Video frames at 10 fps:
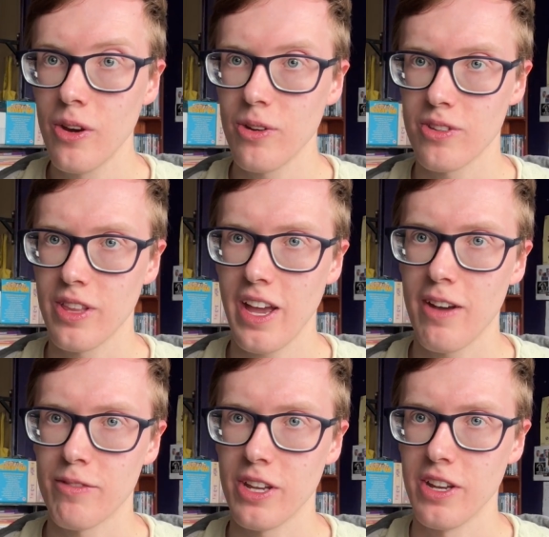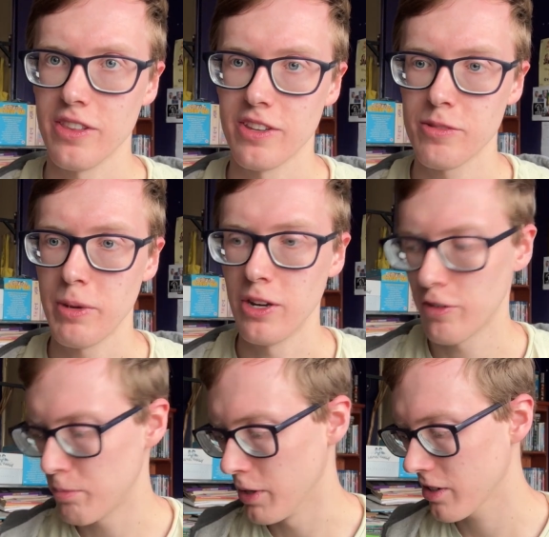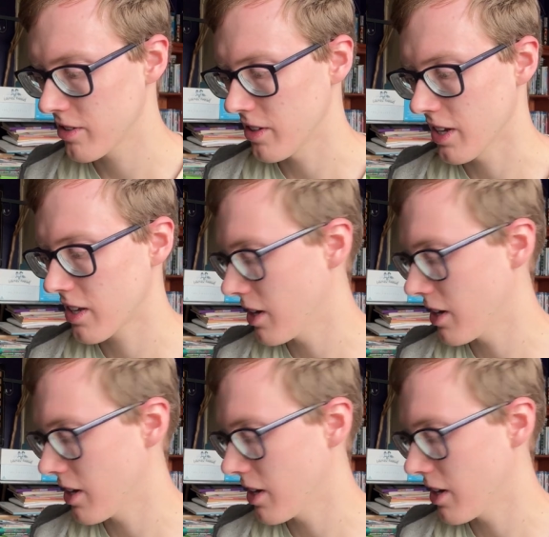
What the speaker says: also they have done other spin-off books like